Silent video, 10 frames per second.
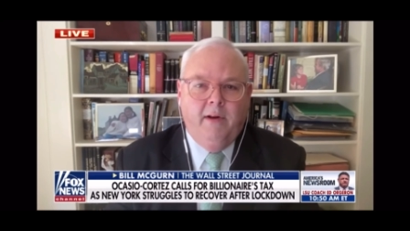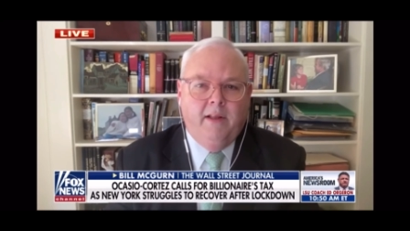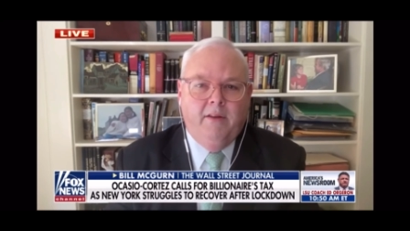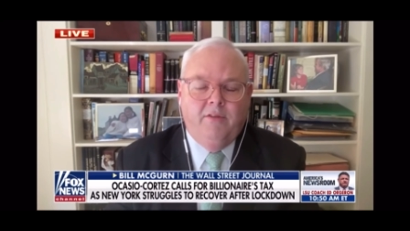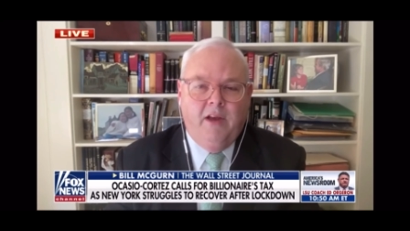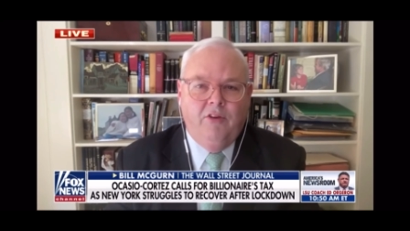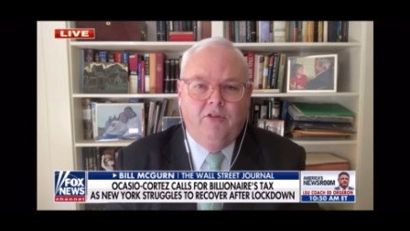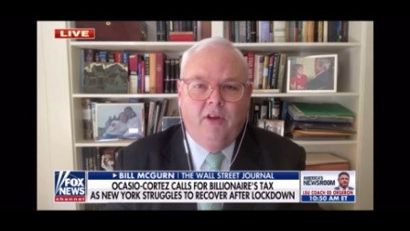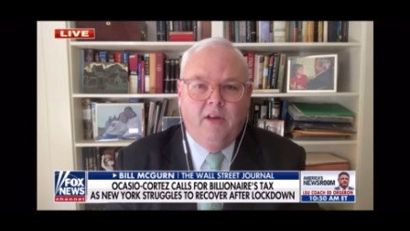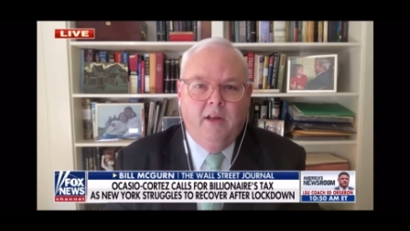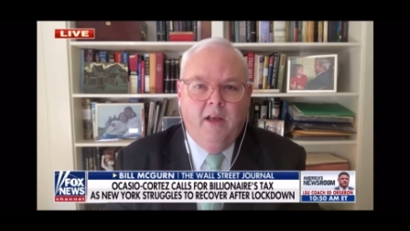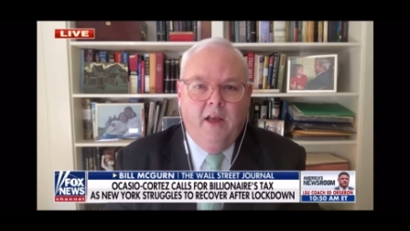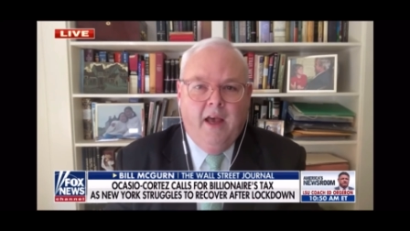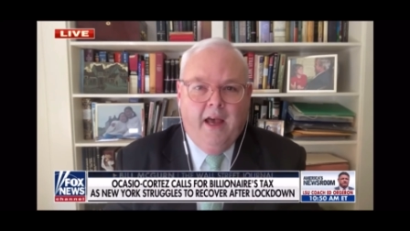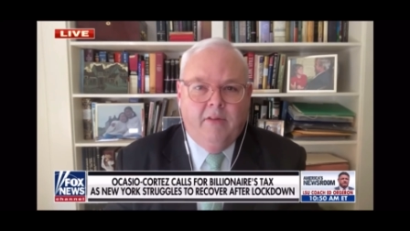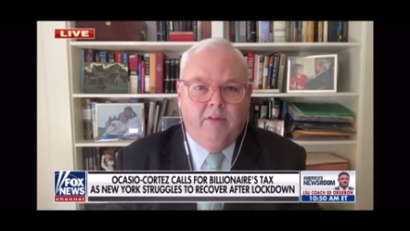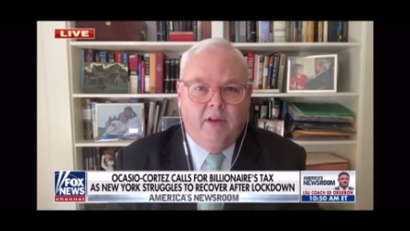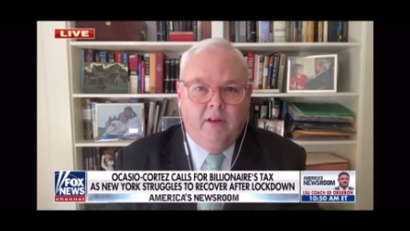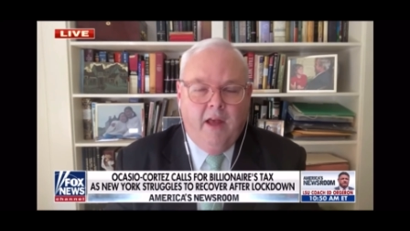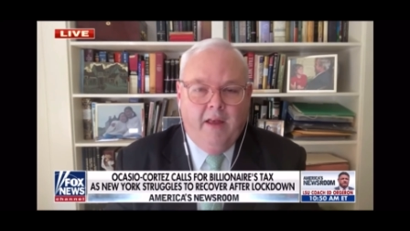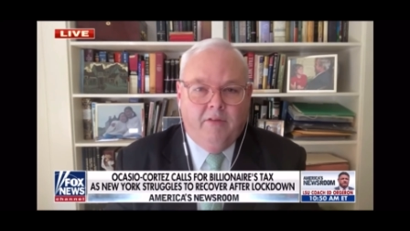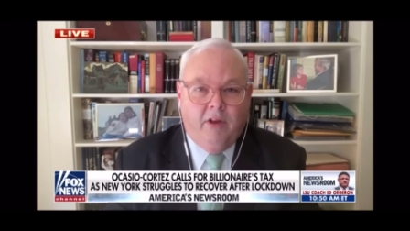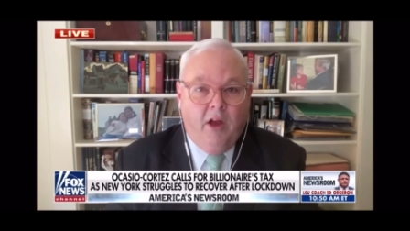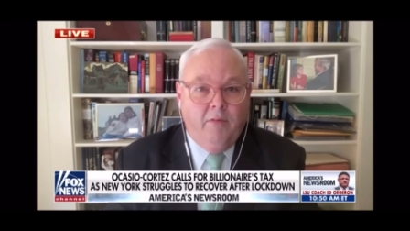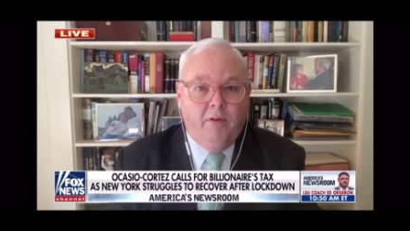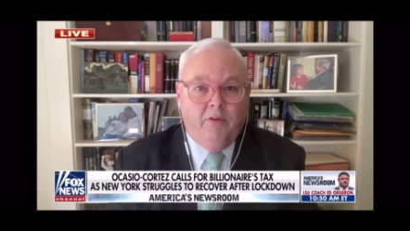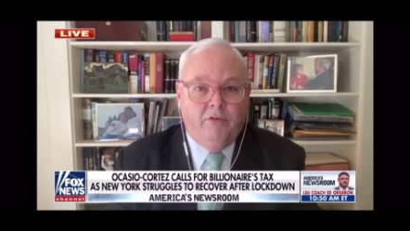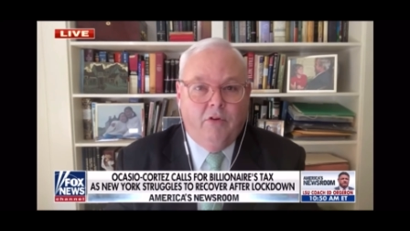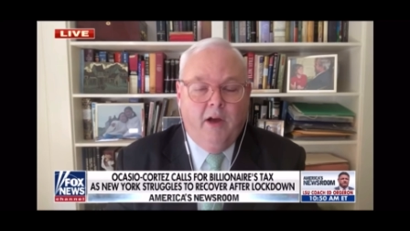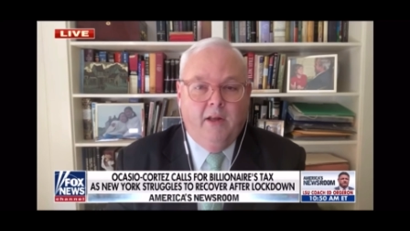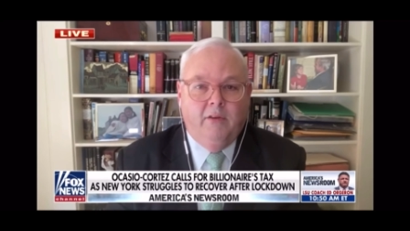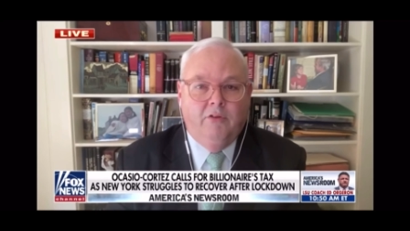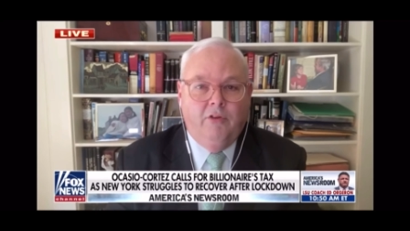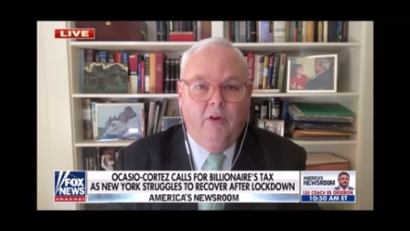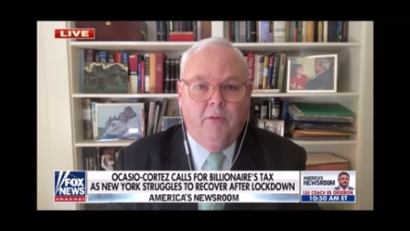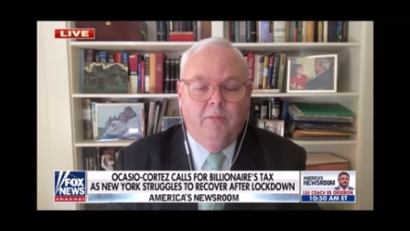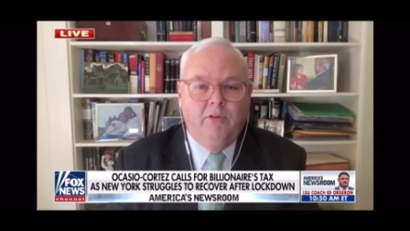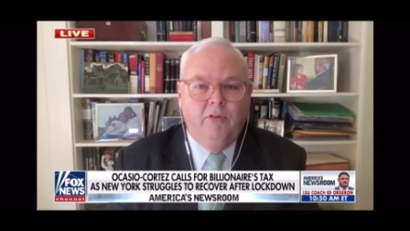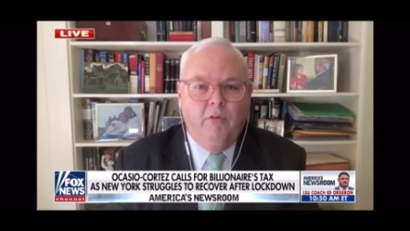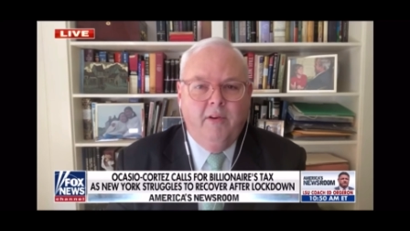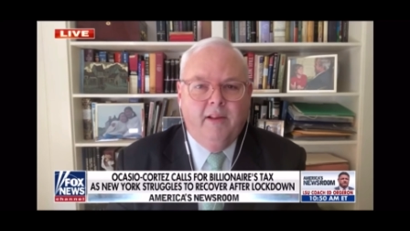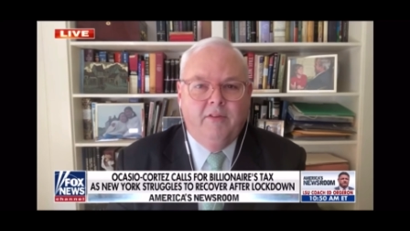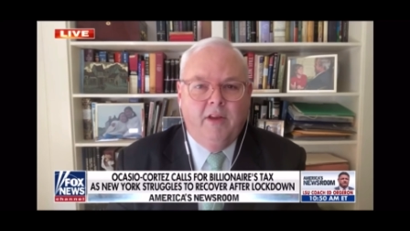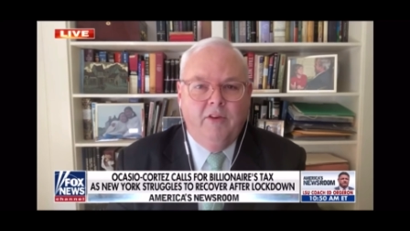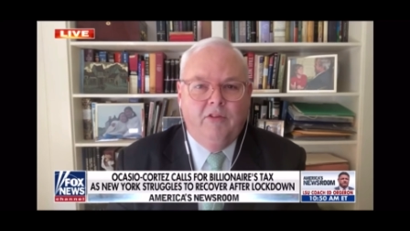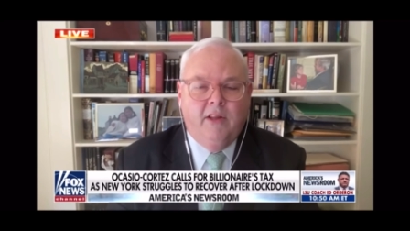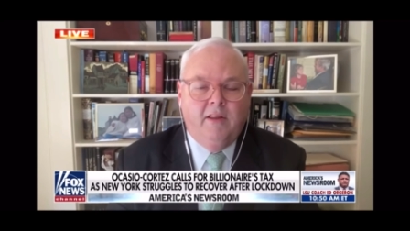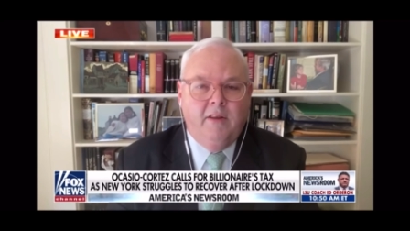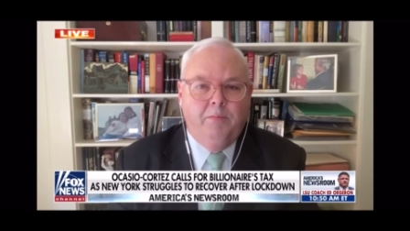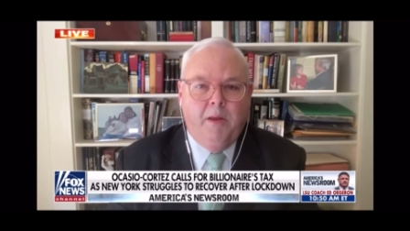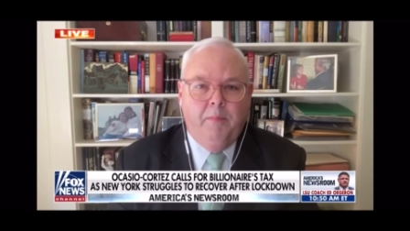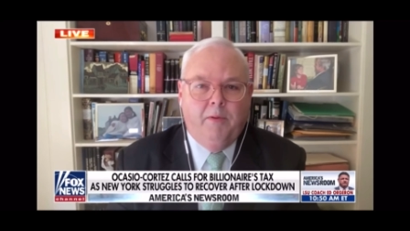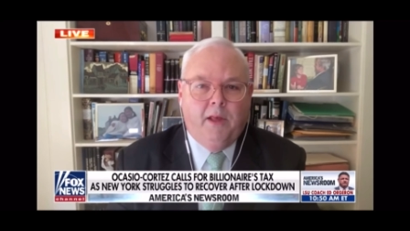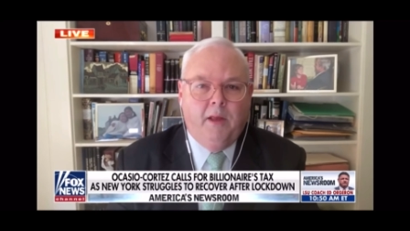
I would say that we have two major ways of taxing wealth currently in capital gains and then